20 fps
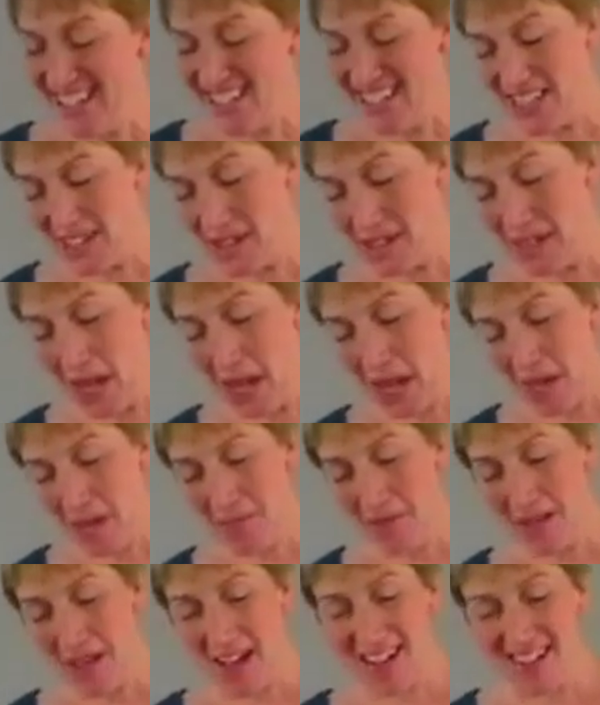Toccata
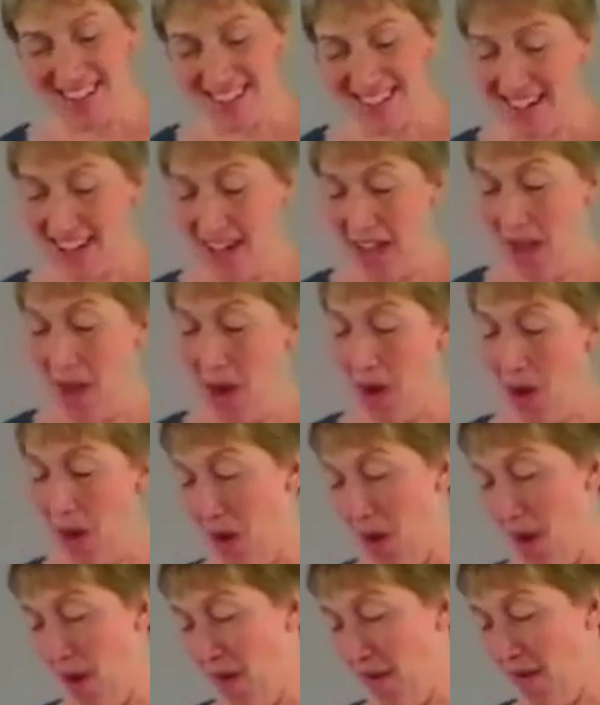blocks
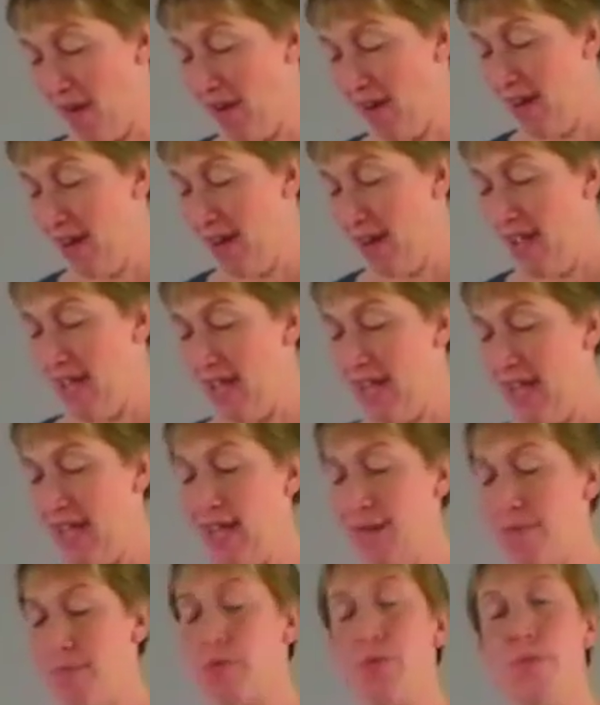are
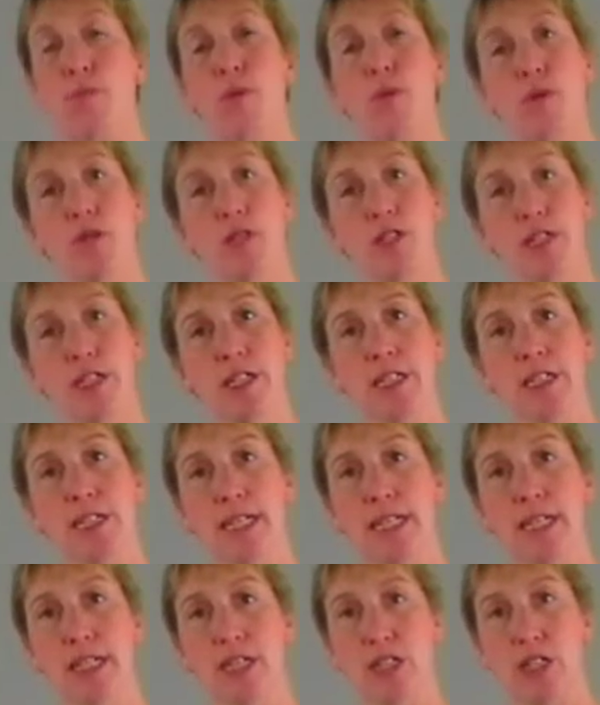a
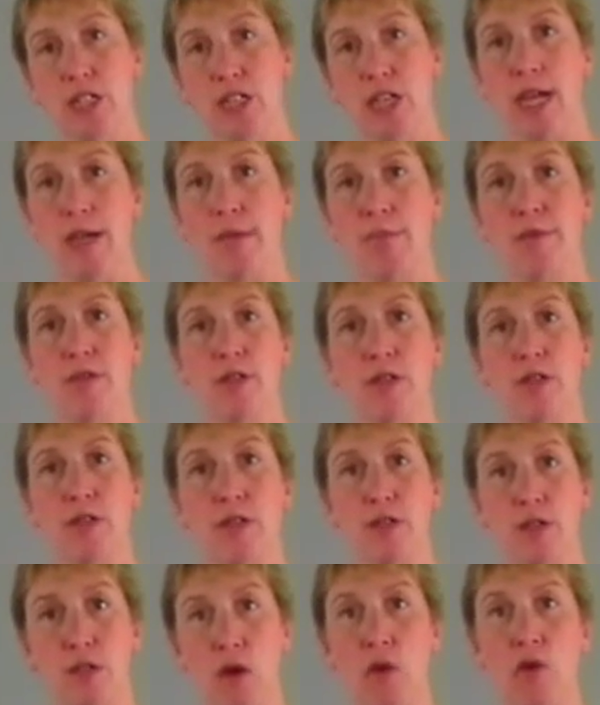proportionally shaped
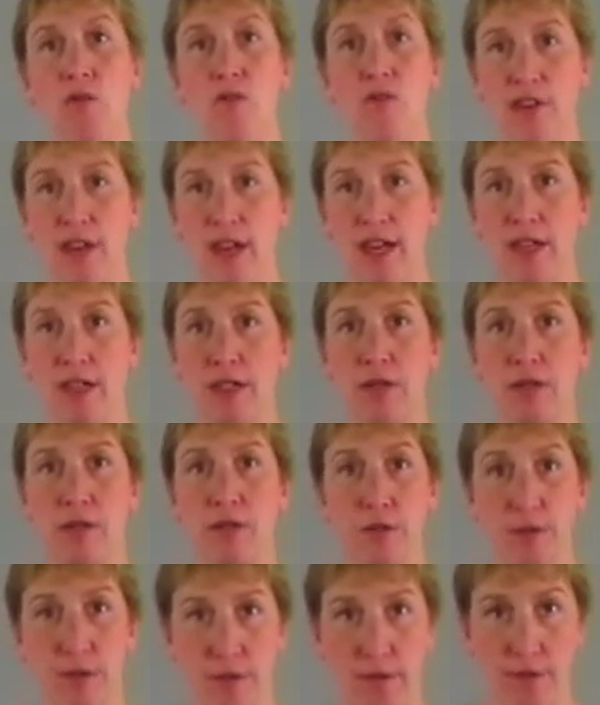note value
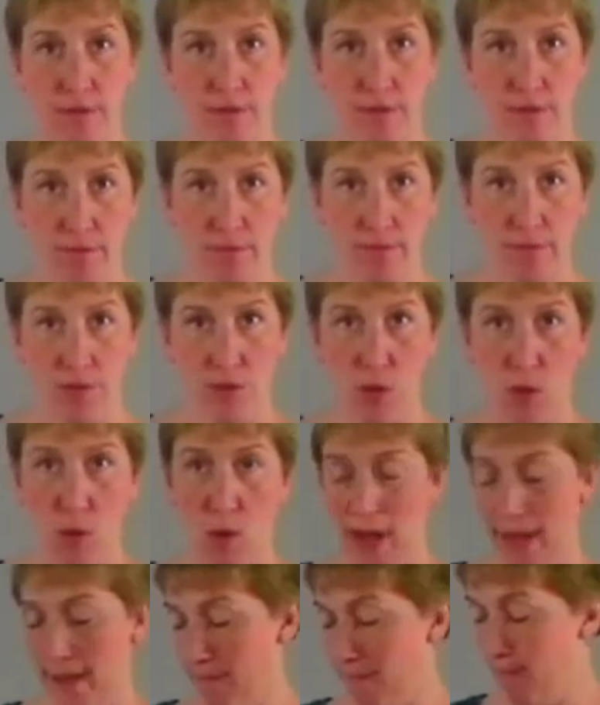
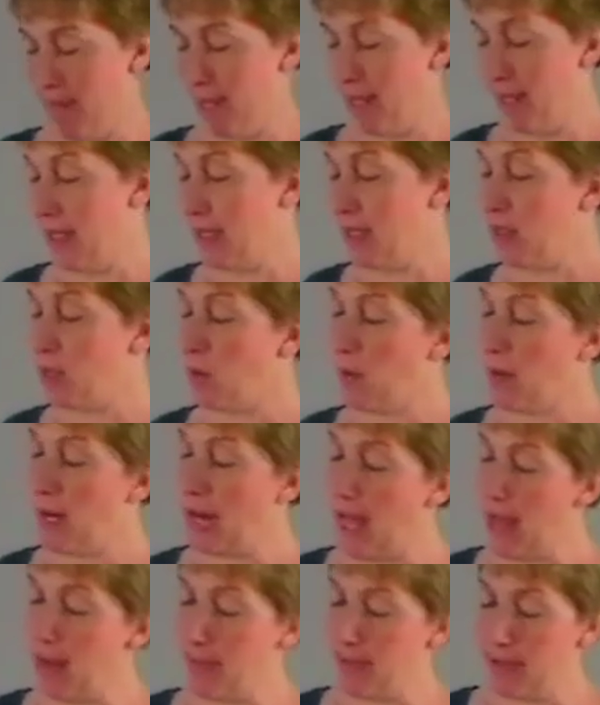toy. And so what
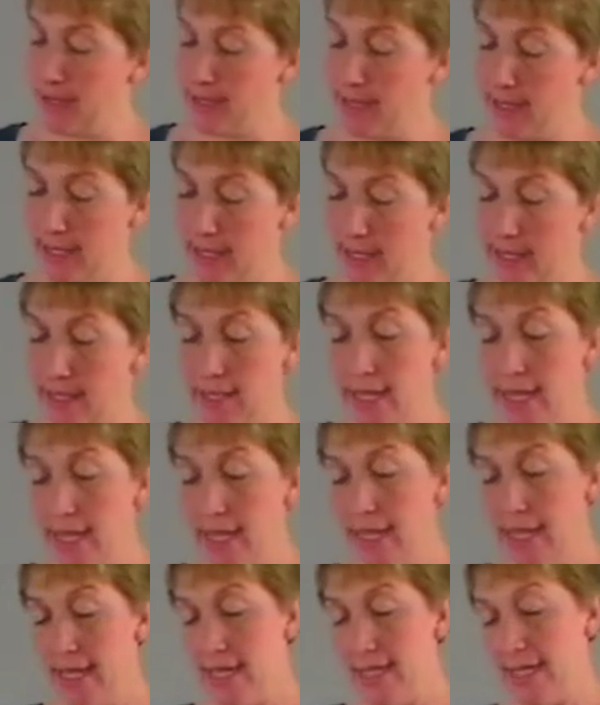happens is
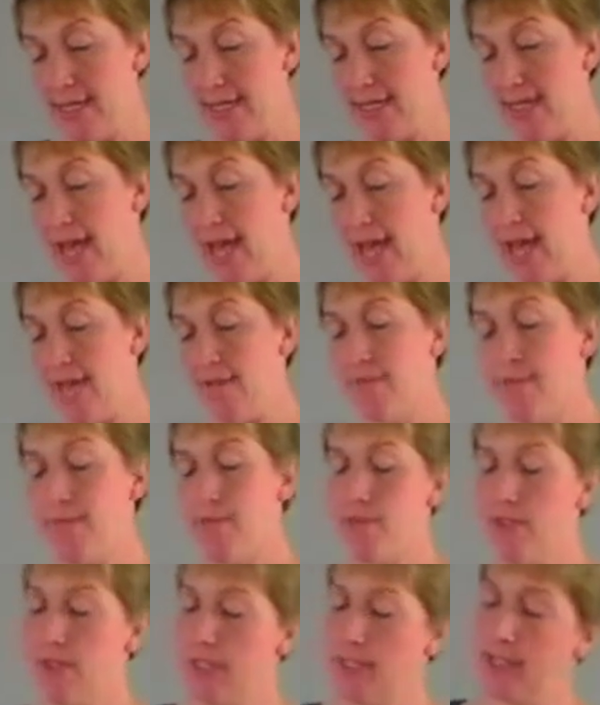that,
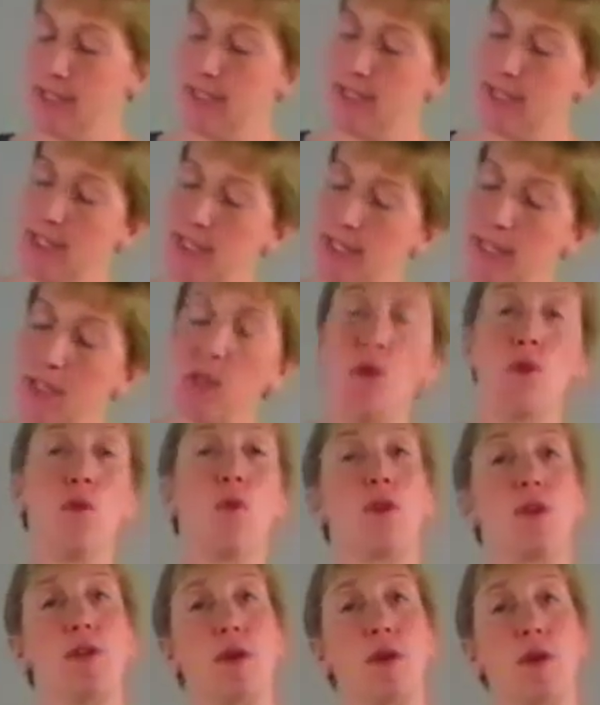for instance, this is a
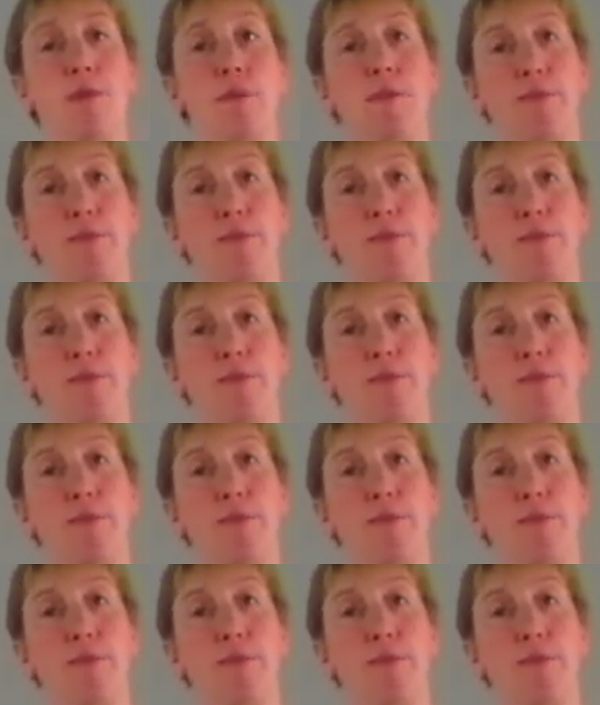quarter note.